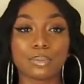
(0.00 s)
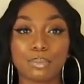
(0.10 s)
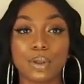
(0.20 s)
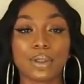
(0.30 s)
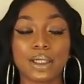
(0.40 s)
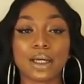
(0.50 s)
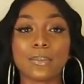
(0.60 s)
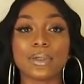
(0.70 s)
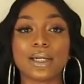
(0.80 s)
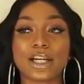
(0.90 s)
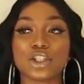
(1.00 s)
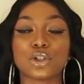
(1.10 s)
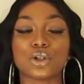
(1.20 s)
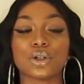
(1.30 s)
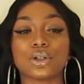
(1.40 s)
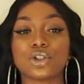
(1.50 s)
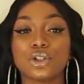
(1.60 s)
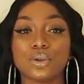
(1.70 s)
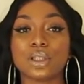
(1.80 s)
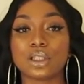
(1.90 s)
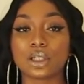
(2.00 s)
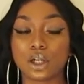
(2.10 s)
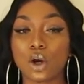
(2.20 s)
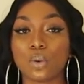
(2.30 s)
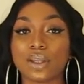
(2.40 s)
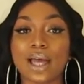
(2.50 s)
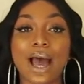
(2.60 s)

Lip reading: building company that you're choosing to go with.